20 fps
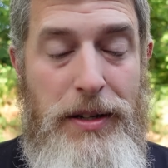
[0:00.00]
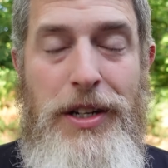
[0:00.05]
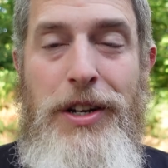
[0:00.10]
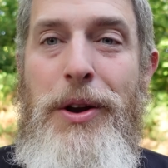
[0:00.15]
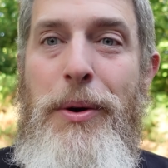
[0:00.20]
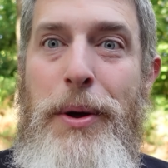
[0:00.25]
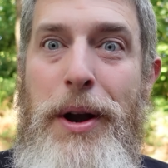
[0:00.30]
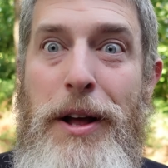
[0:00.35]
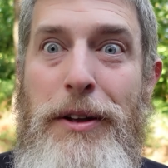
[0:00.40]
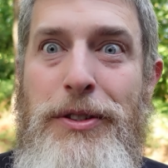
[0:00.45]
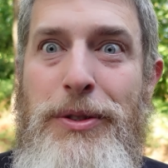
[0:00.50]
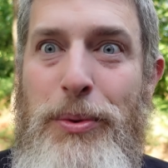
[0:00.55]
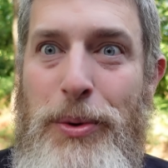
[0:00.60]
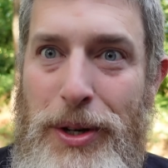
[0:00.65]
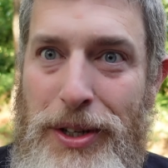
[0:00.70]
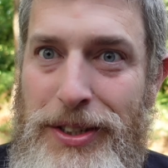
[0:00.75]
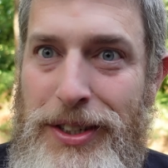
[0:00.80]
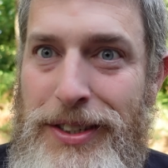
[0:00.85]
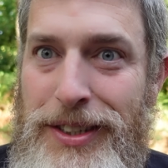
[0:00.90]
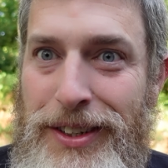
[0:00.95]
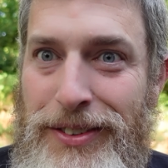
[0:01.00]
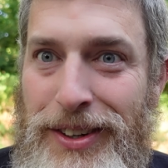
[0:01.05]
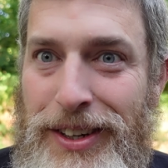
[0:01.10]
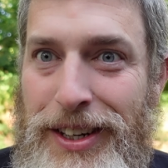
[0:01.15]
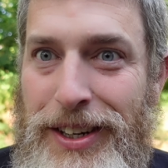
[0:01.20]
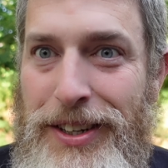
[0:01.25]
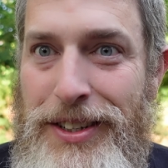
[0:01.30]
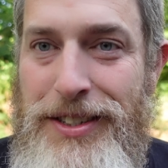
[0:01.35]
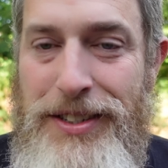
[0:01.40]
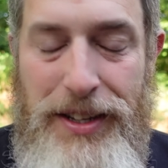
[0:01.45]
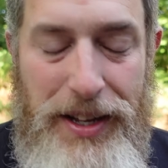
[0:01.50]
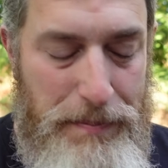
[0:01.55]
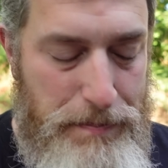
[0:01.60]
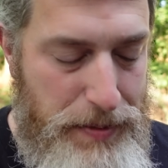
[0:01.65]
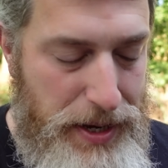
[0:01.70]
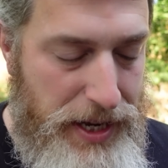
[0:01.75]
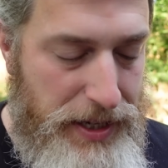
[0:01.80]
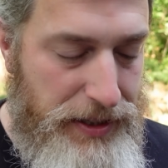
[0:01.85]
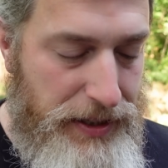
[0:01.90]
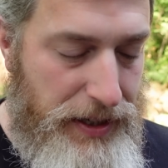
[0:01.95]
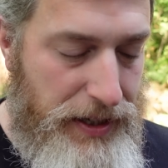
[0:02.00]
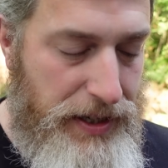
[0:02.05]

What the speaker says: You know what else works as a really good sleep mask?